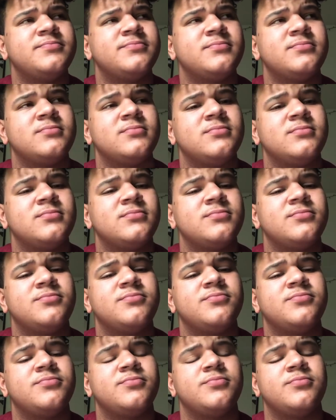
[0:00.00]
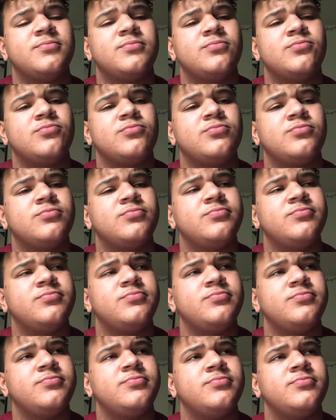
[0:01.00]

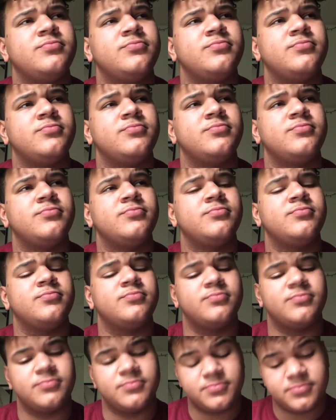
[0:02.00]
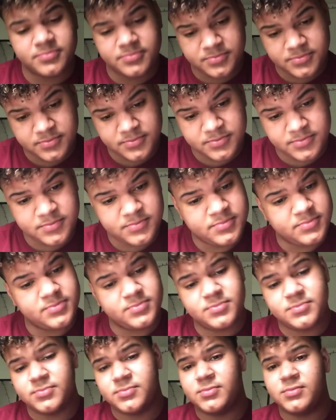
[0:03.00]
Nothing is said.